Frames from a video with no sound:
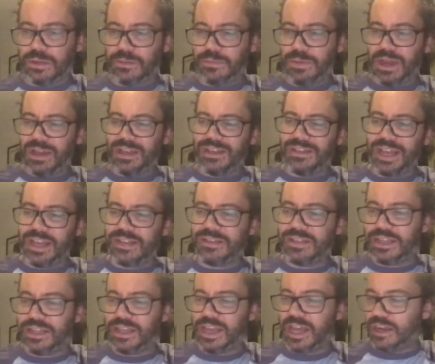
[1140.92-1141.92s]
about, is
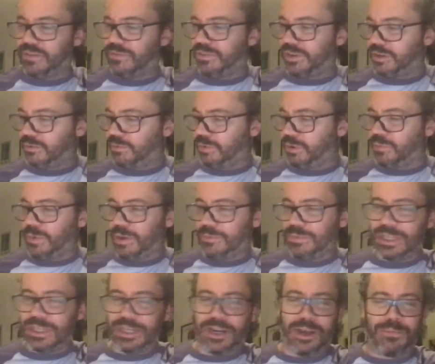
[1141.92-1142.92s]
it the elephant in the room? When we
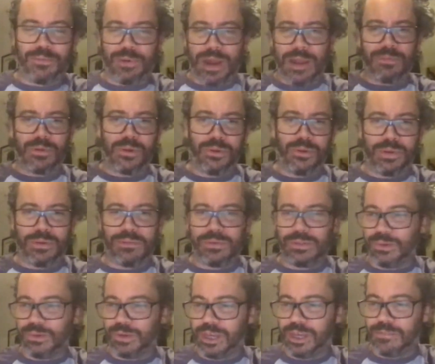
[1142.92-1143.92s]
did our prep call, we were
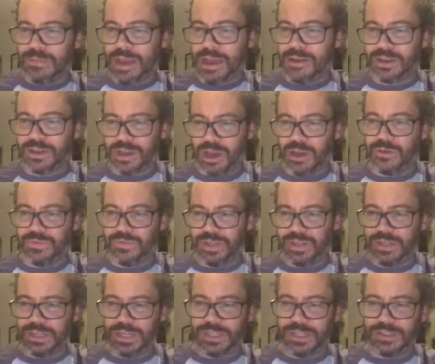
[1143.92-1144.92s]
talking about
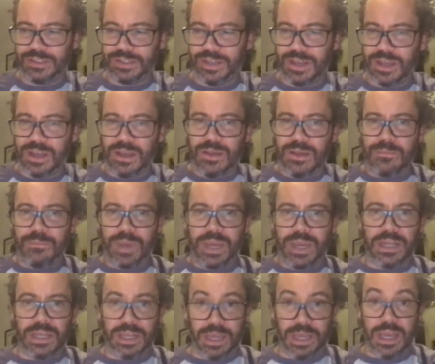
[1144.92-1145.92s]
COVID, and it's
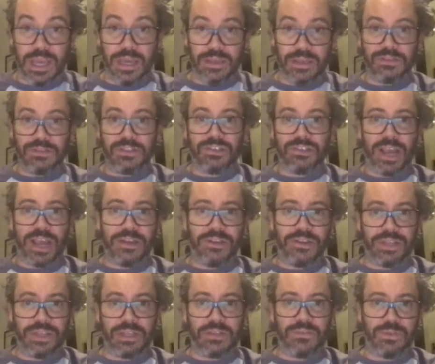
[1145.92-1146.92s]
been a year that's
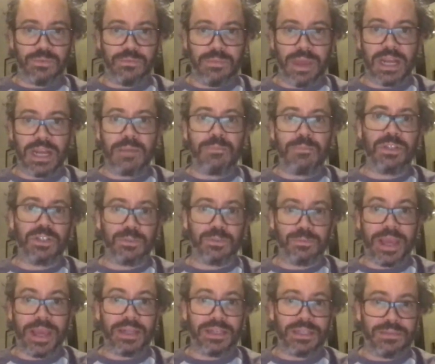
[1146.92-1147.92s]
changed things from many
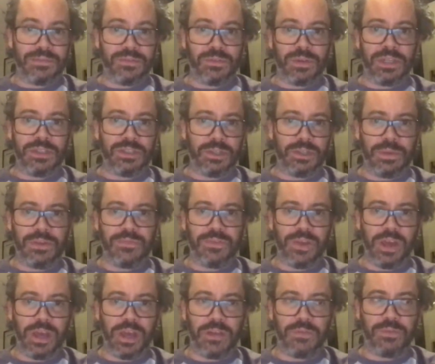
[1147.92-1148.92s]
perspectives, right? So we've
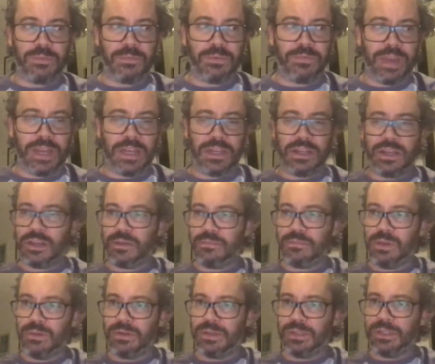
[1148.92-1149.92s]
heard from a vendor
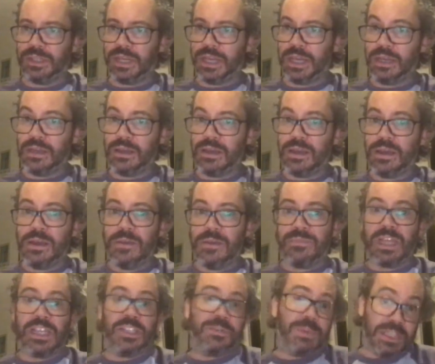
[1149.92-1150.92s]
community,
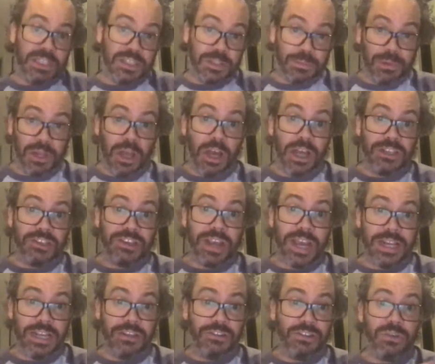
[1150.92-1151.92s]
there's been supply
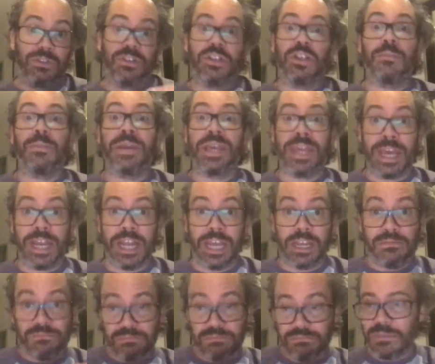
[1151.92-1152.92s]
chain issues at the
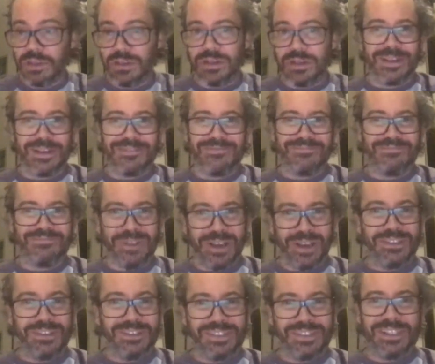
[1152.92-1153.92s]
beginning,
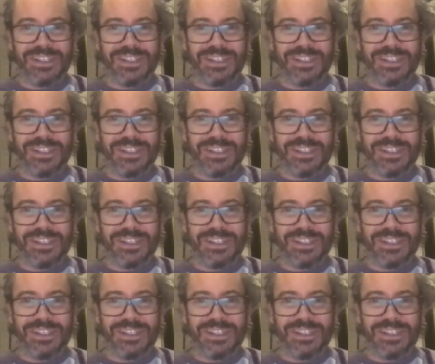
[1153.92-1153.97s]
but